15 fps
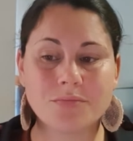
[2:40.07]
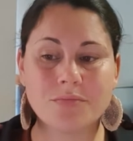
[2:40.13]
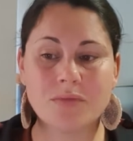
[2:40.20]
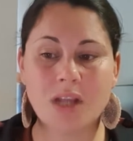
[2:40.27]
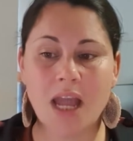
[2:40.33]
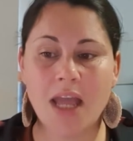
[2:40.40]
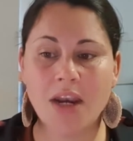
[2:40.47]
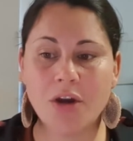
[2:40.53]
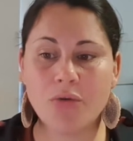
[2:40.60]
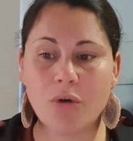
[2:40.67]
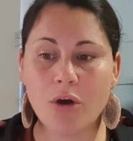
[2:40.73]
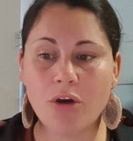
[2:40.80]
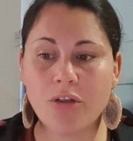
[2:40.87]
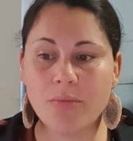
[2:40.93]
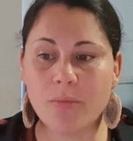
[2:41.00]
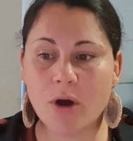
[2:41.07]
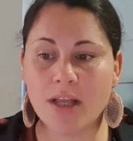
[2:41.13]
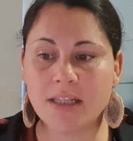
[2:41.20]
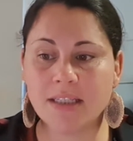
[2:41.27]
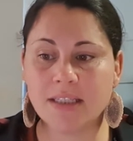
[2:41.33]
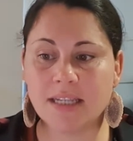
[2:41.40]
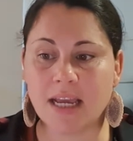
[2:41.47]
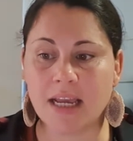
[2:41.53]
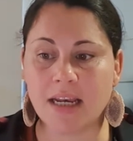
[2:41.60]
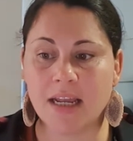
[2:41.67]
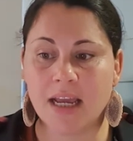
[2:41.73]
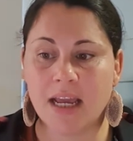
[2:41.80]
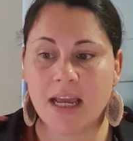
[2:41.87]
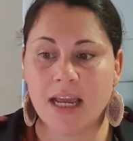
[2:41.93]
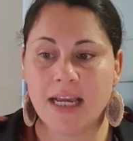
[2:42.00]
And a growth mindset
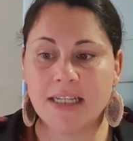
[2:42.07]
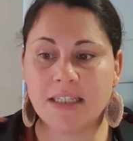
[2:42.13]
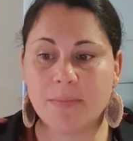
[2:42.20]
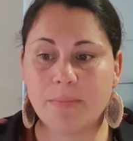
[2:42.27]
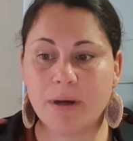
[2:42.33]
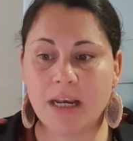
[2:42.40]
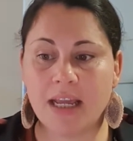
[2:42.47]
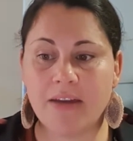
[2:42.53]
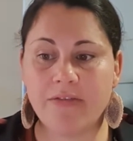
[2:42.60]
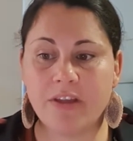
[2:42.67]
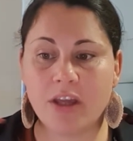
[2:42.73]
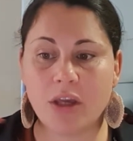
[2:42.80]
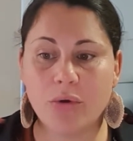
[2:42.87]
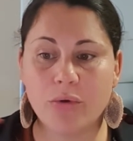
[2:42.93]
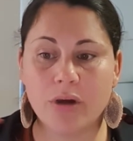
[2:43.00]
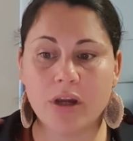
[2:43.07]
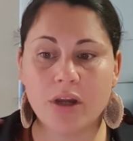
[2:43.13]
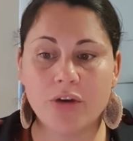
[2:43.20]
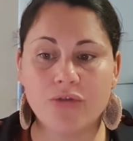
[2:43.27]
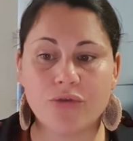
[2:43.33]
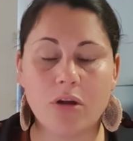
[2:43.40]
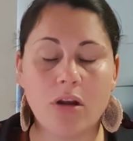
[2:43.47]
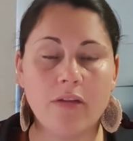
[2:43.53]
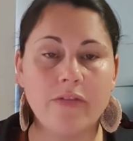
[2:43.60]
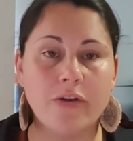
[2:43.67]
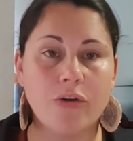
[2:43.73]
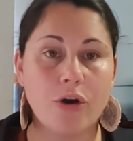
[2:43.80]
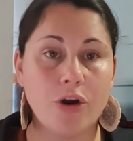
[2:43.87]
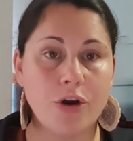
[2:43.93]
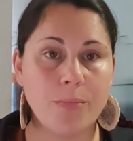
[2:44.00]
is a belief that you are in control of
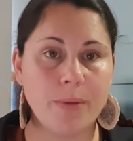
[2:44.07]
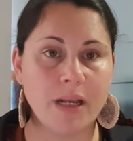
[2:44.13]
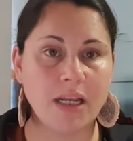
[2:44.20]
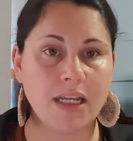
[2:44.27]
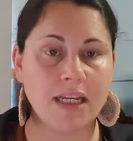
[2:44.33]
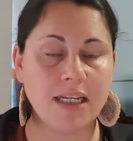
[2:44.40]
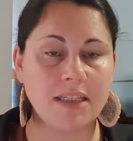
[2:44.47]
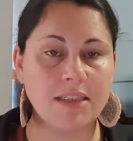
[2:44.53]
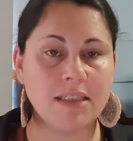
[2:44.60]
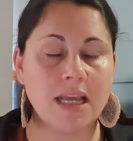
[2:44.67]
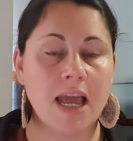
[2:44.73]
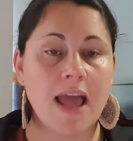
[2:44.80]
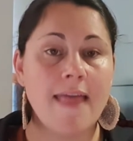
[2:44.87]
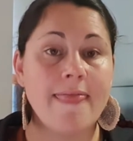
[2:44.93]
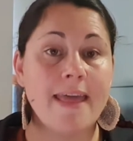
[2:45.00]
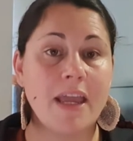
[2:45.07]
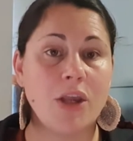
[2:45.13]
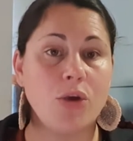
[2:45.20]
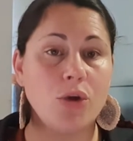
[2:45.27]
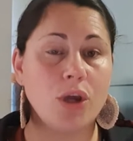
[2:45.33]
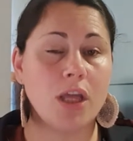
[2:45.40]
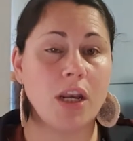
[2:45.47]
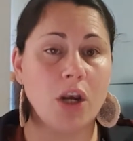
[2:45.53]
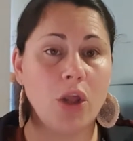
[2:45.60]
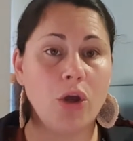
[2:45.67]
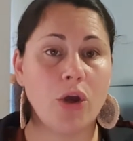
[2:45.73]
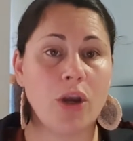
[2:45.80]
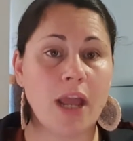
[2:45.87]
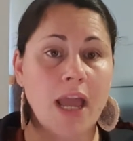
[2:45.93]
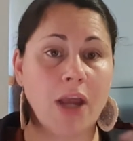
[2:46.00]
your own abilities, that you can
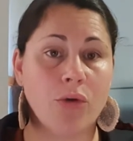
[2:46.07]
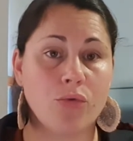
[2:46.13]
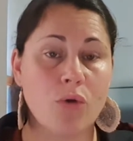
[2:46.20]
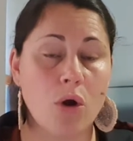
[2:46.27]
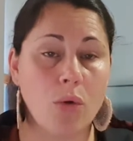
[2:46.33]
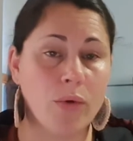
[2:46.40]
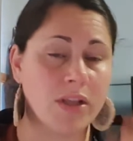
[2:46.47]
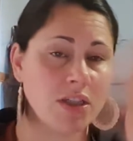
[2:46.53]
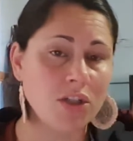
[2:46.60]
learn and grow.